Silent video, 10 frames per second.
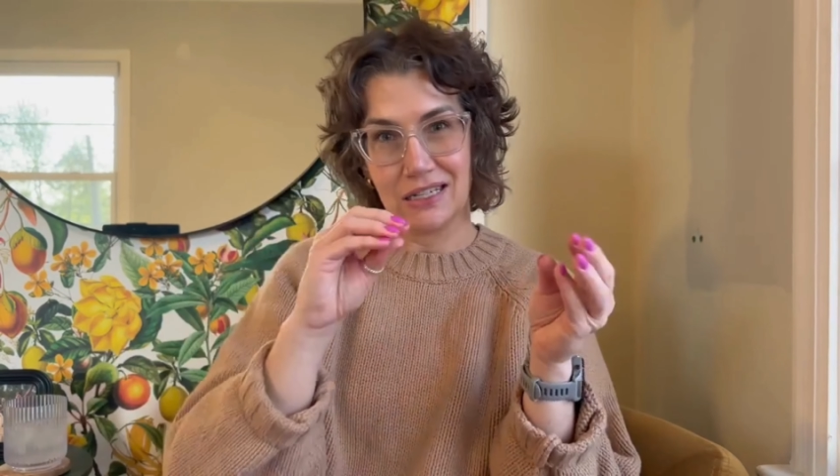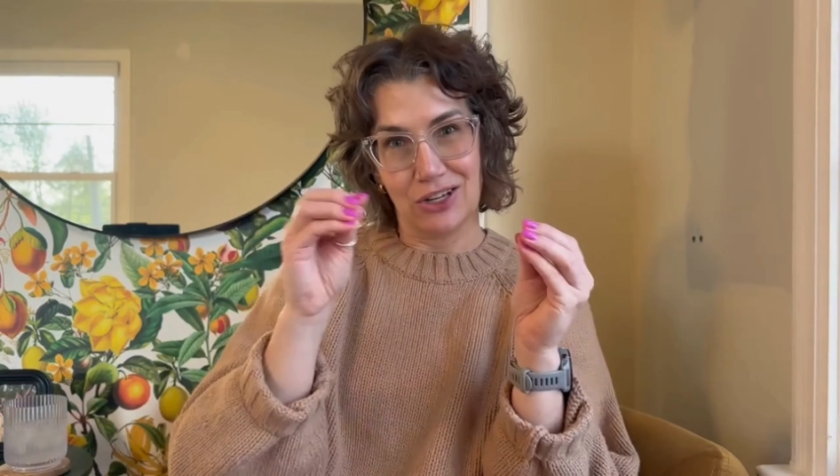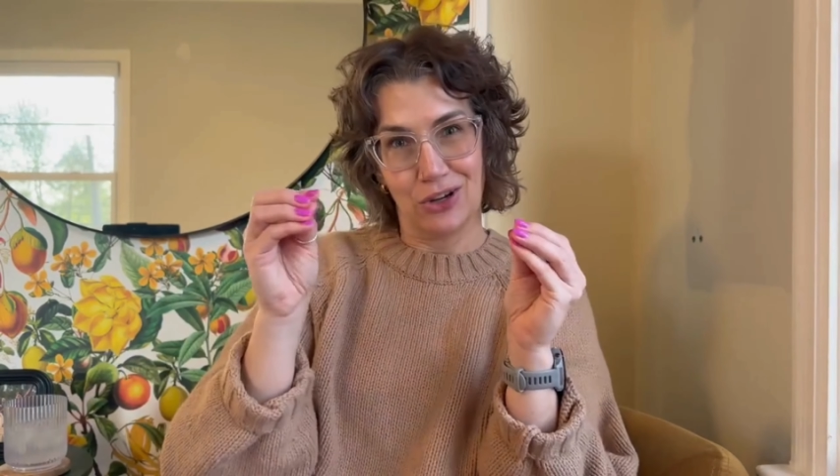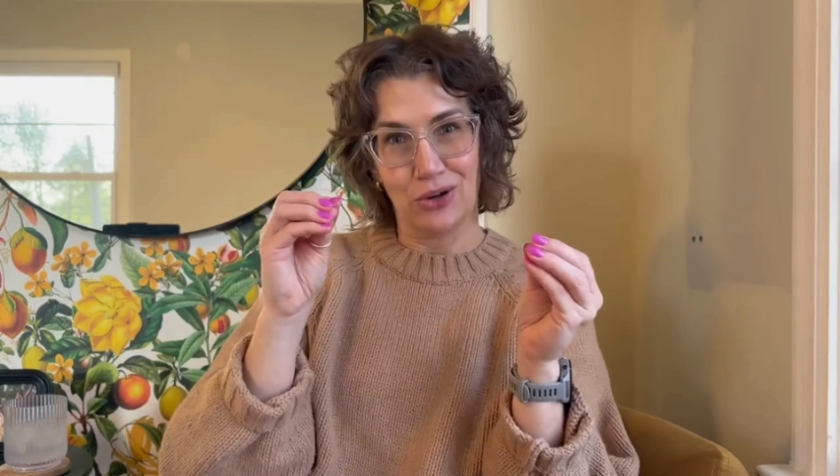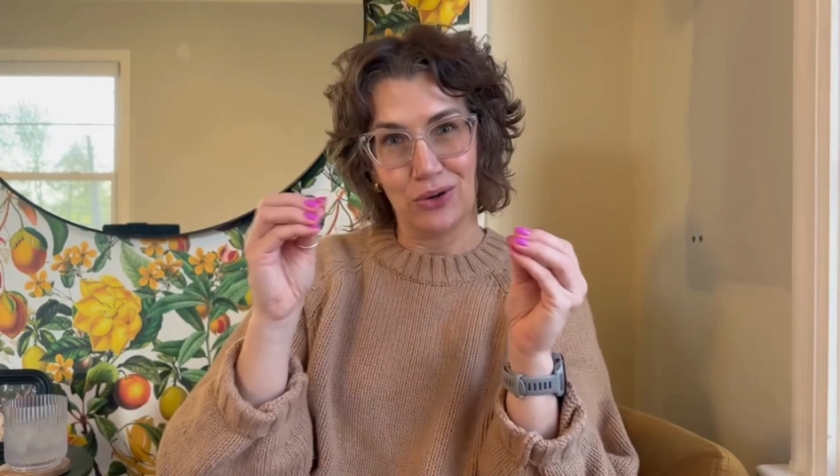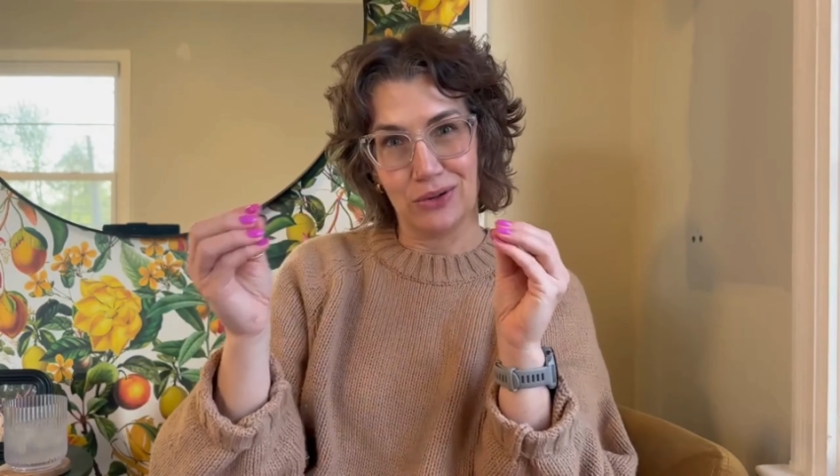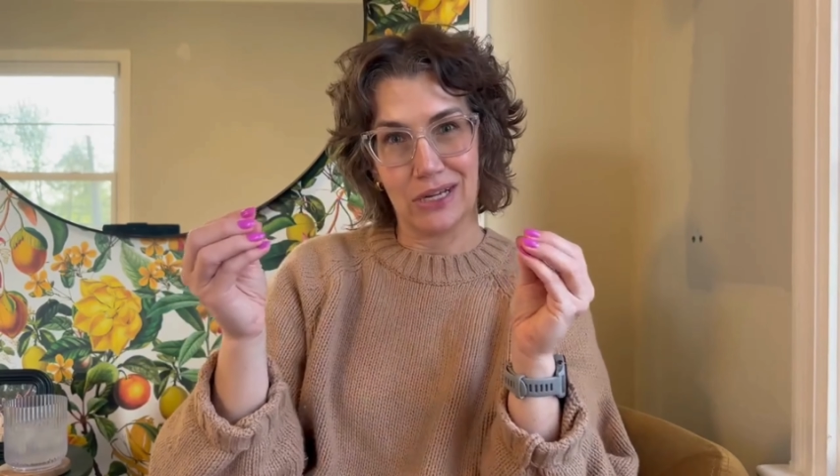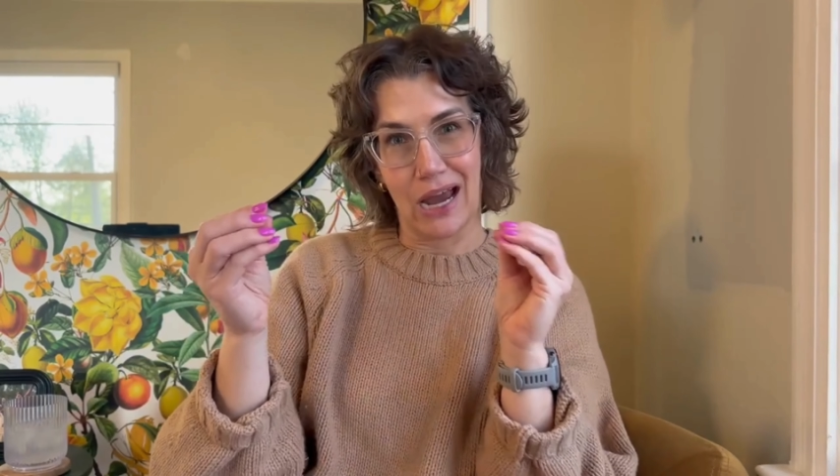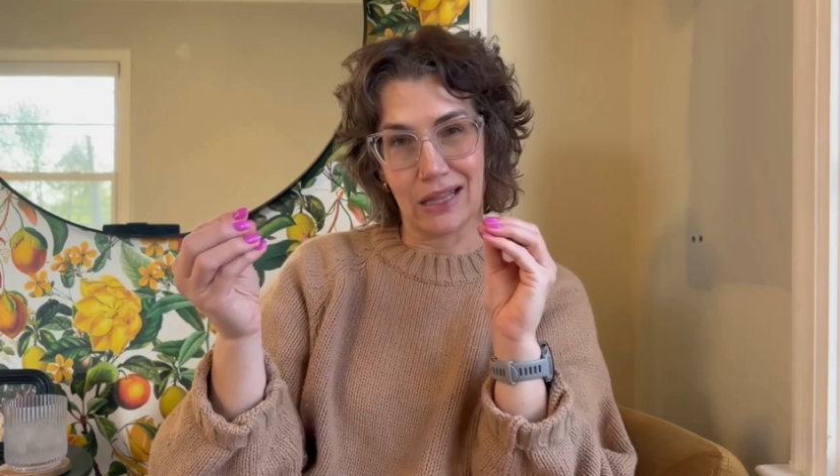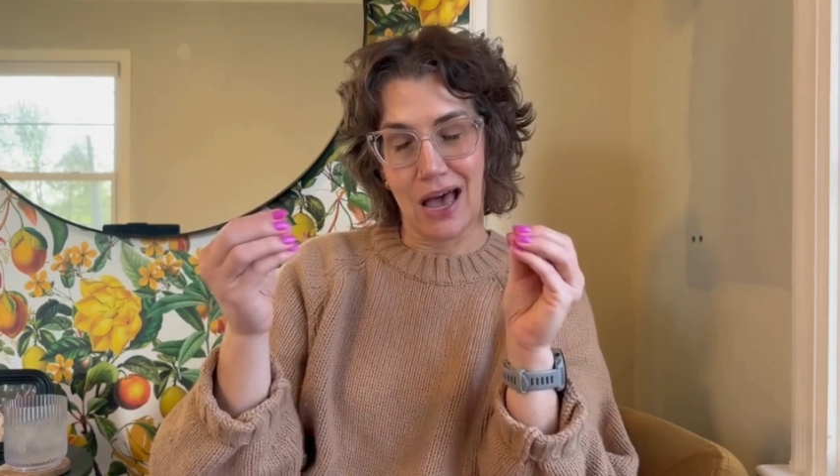to
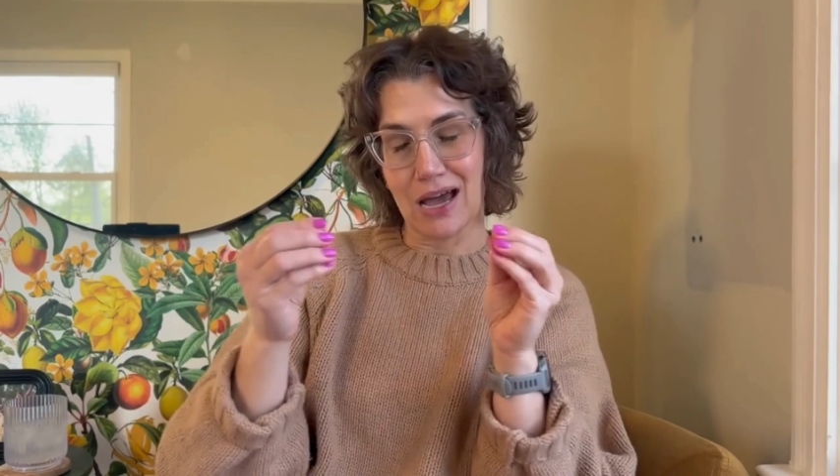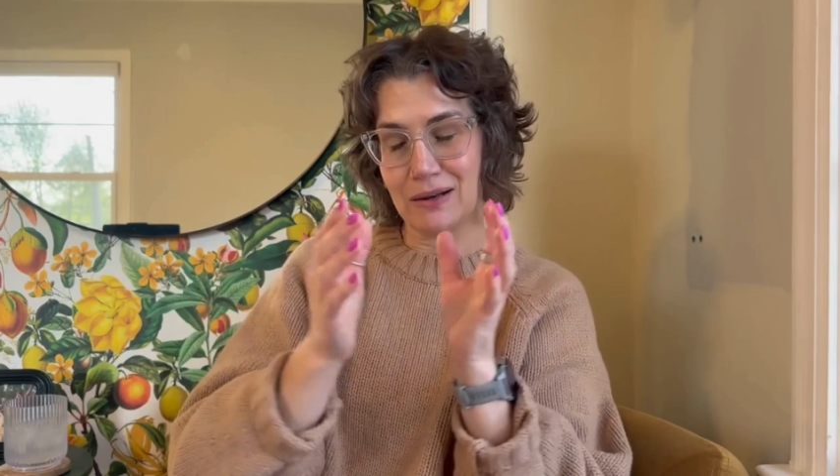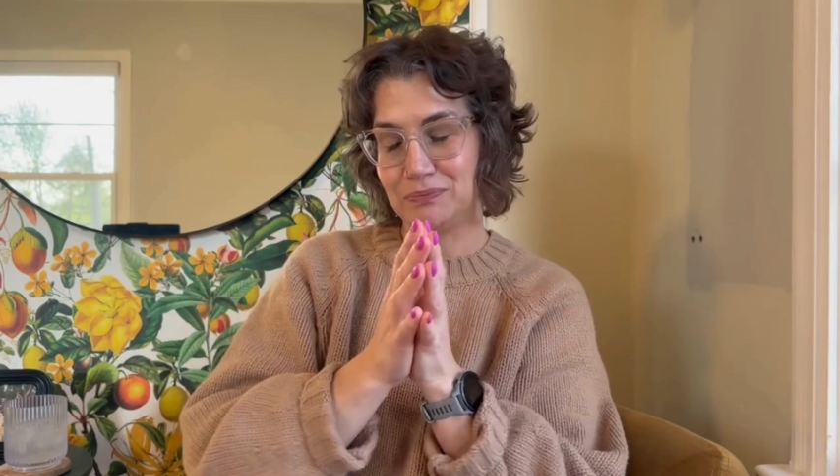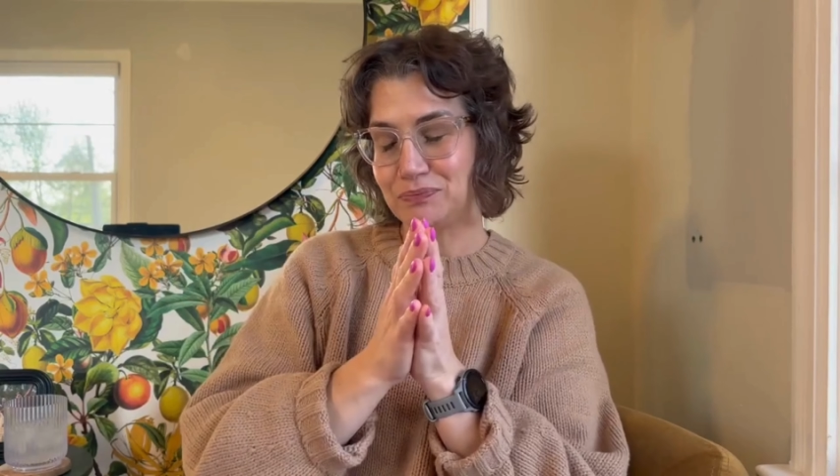dye lot.